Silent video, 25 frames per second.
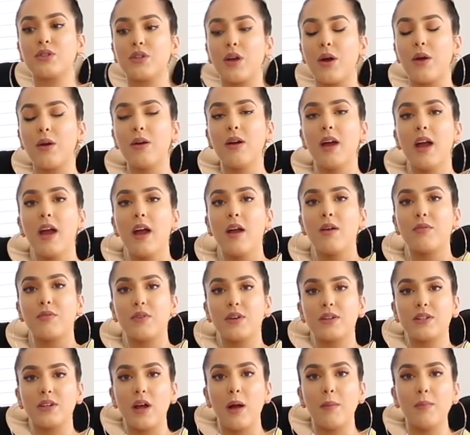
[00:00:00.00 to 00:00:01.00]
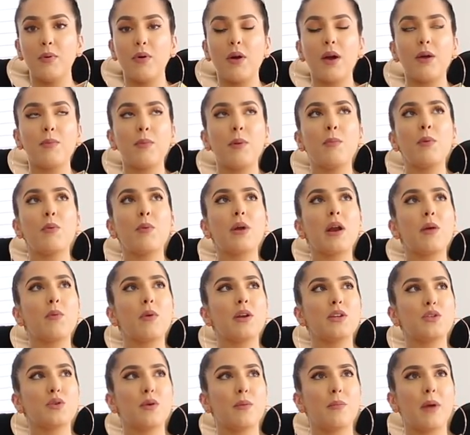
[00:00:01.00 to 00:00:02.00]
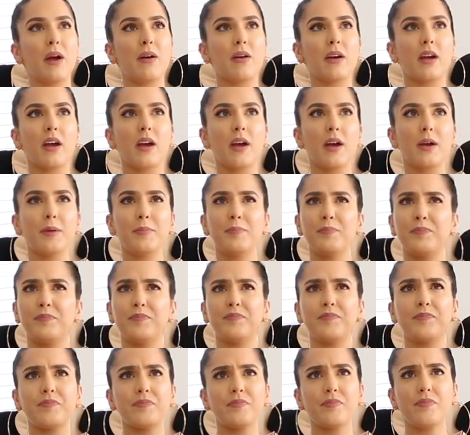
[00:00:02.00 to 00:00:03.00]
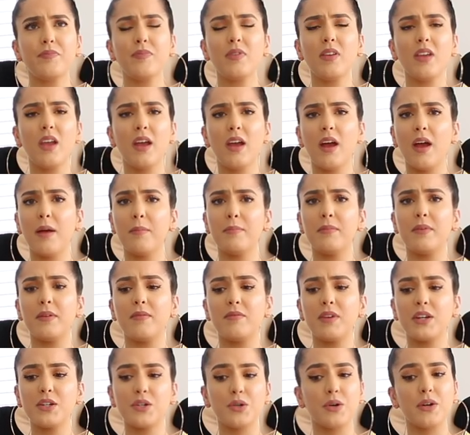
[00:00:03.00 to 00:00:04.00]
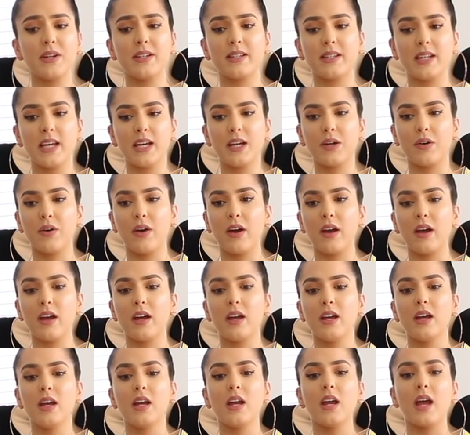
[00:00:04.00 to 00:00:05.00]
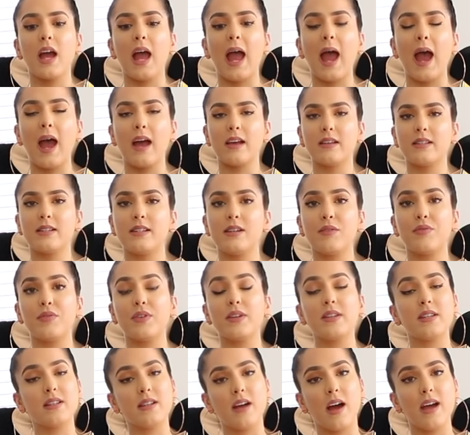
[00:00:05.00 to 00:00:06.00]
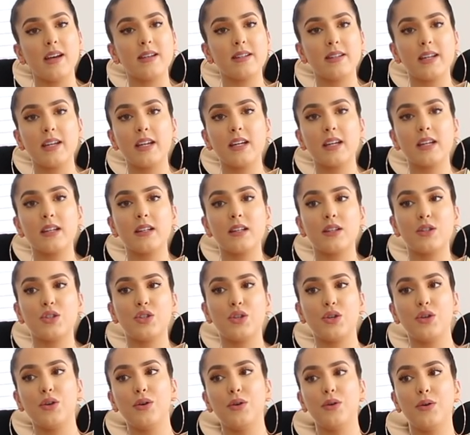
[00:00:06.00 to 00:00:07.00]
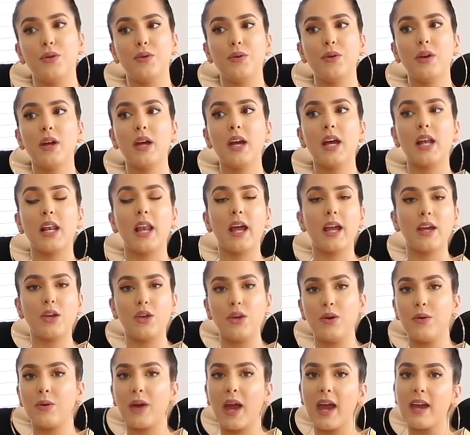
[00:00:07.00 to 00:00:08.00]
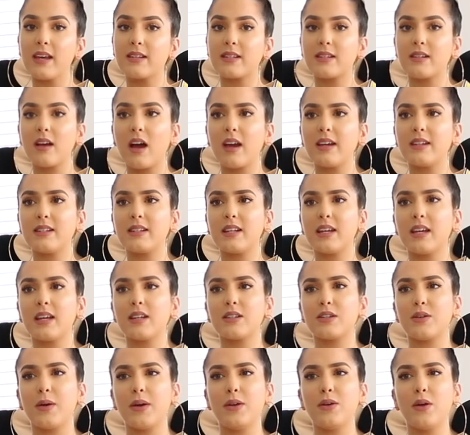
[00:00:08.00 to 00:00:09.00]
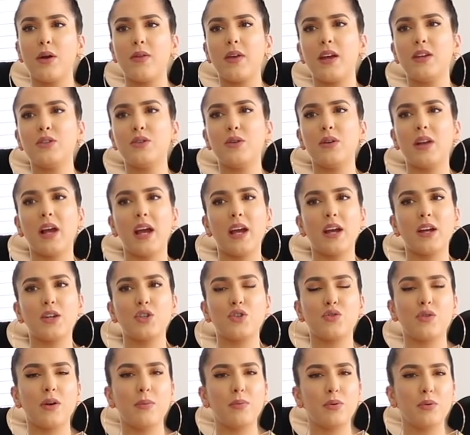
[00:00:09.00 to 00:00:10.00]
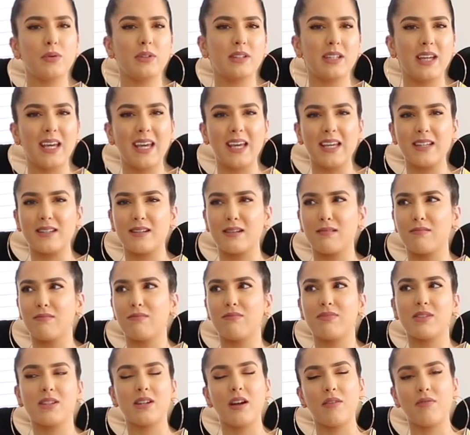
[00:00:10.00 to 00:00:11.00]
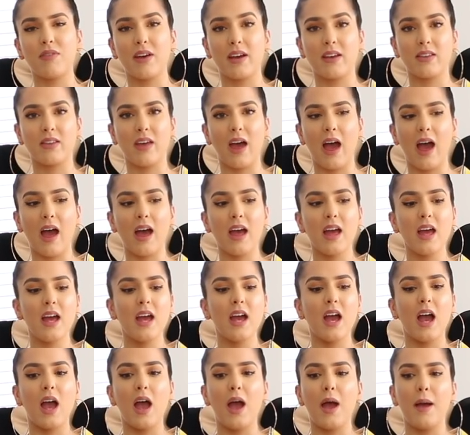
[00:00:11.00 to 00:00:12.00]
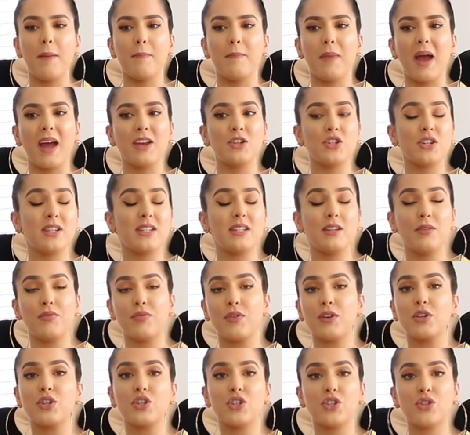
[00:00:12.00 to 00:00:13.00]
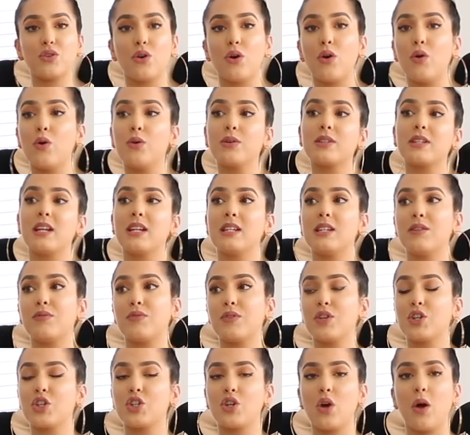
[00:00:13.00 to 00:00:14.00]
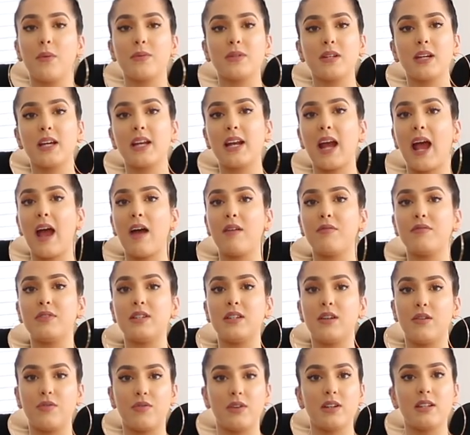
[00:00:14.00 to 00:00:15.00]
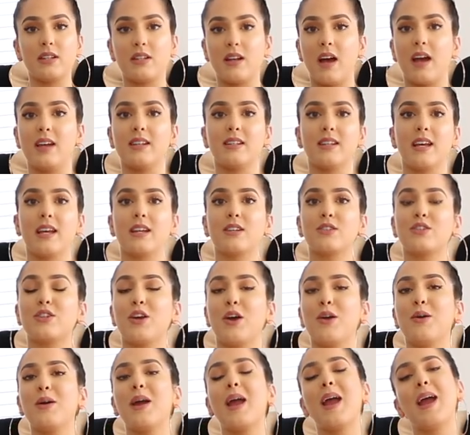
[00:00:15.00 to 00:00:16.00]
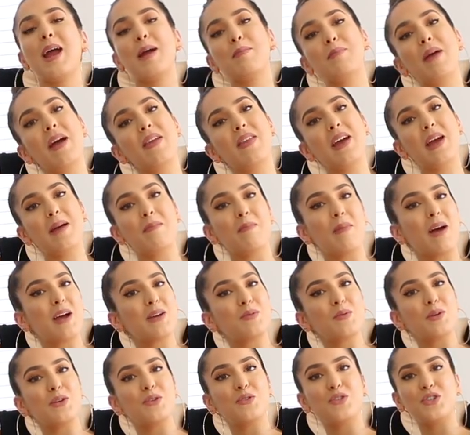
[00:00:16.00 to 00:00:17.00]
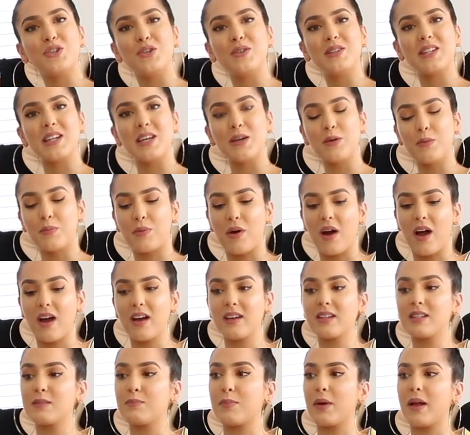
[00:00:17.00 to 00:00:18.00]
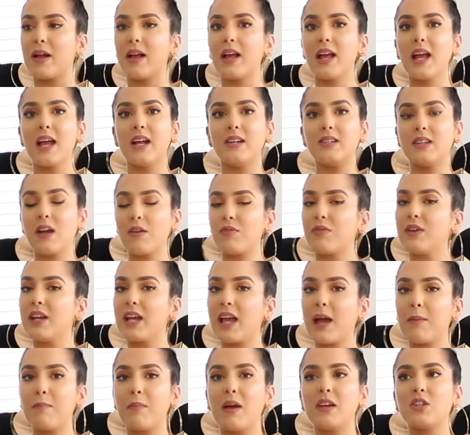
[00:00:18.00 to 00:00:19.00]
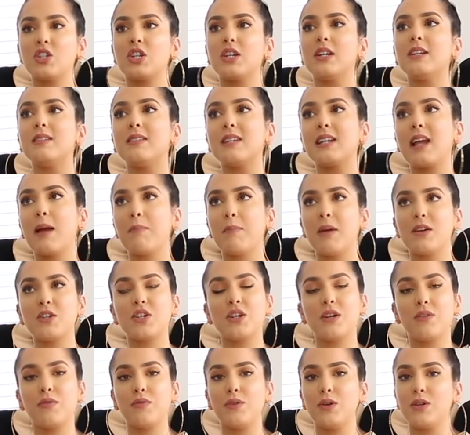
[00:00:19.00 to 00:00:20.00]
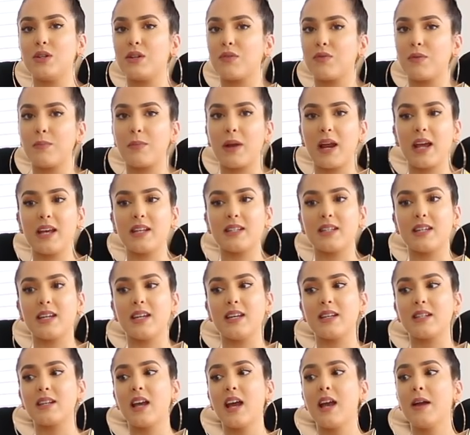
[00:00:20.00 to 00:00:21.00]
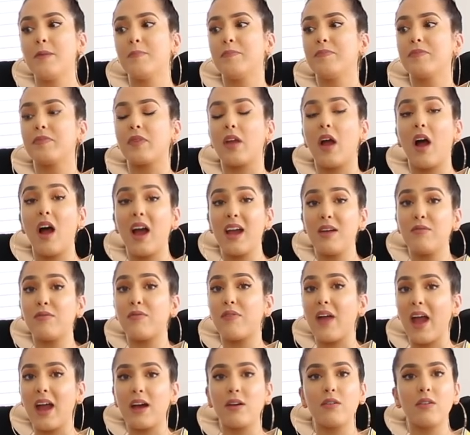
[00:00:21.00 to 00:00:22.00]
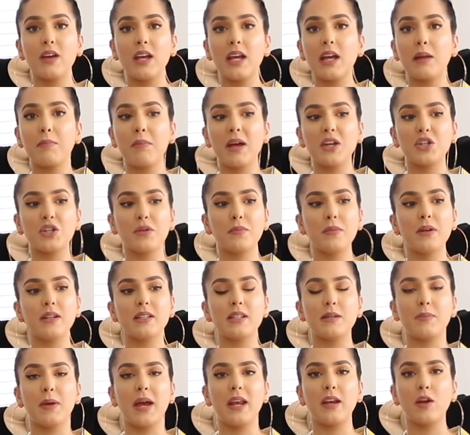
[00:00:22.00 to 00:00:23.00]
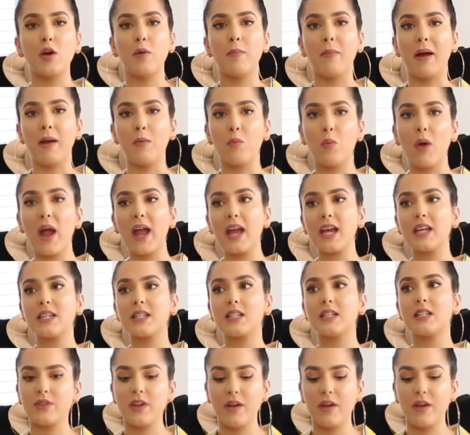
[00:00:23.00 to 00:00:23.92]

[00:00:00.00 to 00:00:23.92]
So for example, I remember when I went to America, Victoria's Secret has different sizing to like UK sizing. So I know they do like triple D's and stuff like that. And just different stores and different shops are gonna have different sizing. So bear that in mind when you're choosing your bras, but definitely get measured a few different places. I vary in measurements depending on my weight.